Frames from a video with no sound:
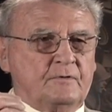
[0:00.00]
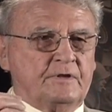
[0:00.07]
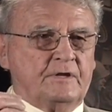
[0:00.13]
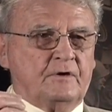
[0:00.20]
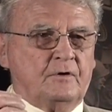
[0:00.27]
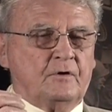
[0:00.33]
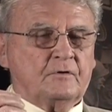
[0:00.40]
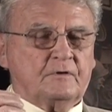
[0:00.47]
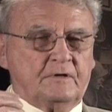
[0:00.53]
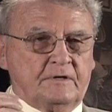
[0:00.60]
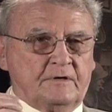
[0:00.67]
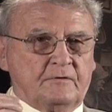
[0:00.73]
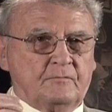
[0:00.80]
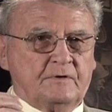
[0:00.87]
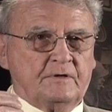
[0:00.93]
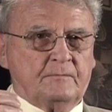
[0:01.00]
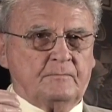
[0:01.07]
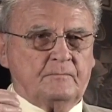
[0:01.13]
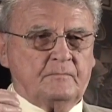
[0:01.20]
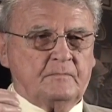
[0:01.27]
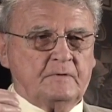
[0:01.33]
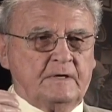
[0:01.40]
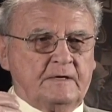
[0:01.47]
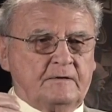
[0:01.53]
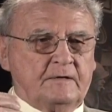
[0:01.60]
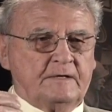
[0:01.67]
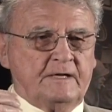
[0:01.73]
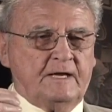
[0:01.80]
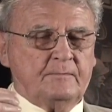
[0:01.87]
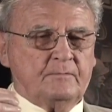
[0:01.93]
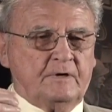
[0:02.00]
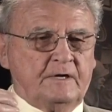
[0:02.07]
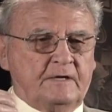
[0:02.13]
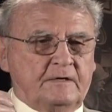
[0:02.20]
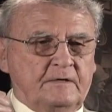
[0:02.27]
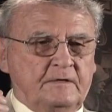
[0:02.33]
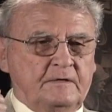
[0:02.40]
when they all clear, when the, at daybreak,